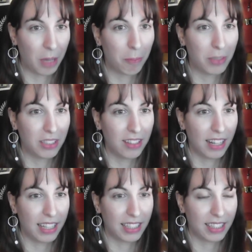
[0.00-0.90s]
but just
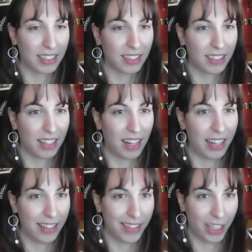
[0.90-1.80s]
like less
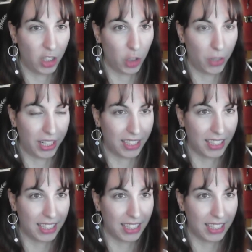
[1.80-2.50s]
saturated.